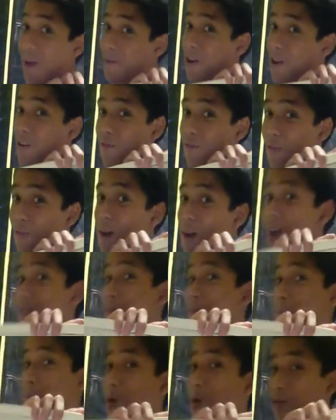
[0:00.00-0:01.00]
Luke Forever
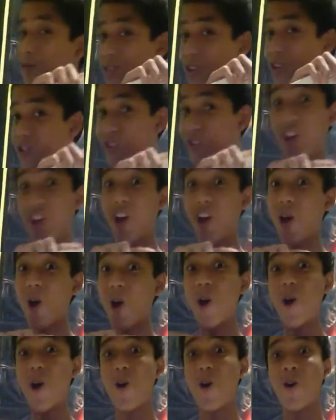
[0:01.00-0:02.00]
poster to
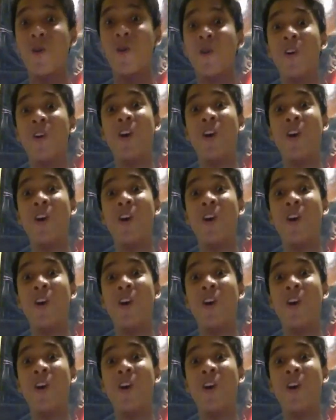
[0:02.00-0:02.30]
you.